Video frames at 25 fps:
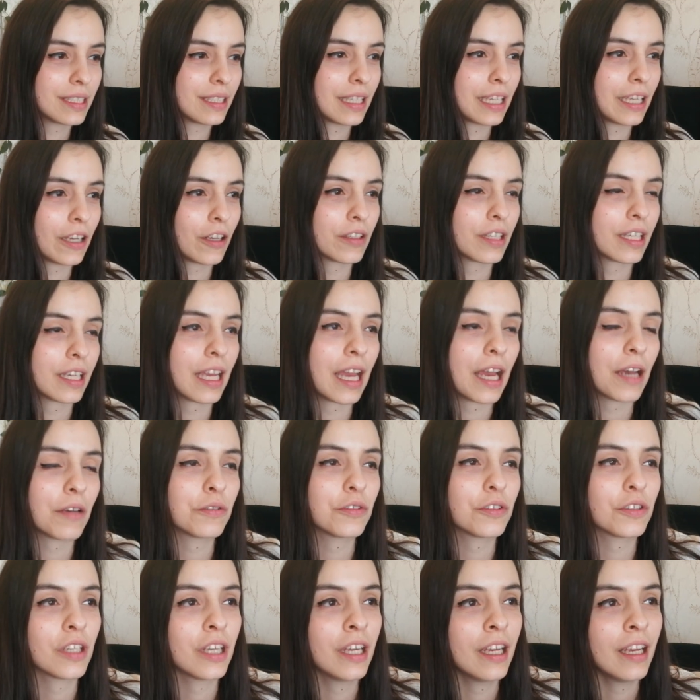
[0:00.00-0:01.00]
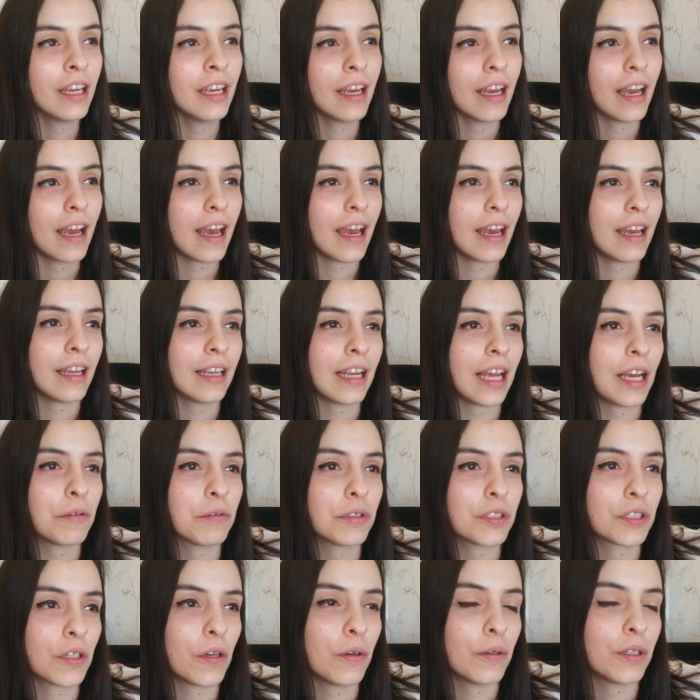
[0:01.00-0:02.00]
sitting on the couch and I
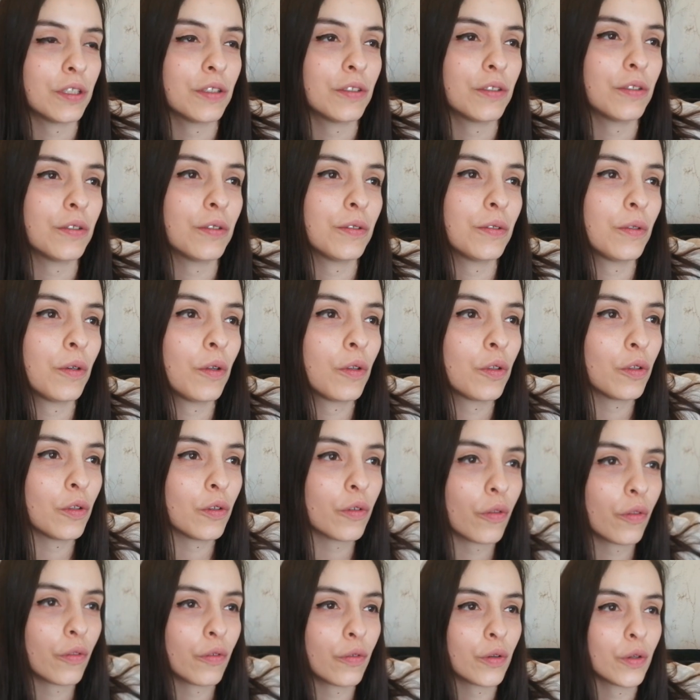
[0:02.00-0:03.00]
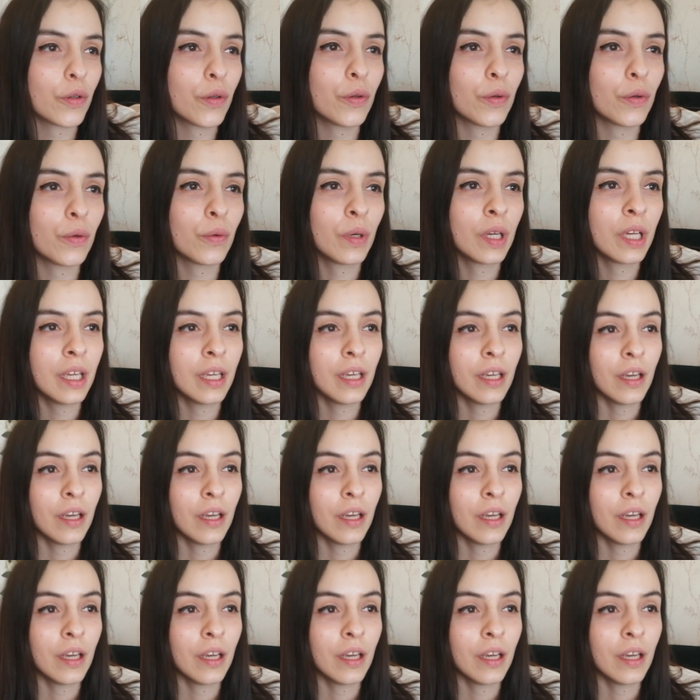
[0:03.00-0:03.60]
was going to look through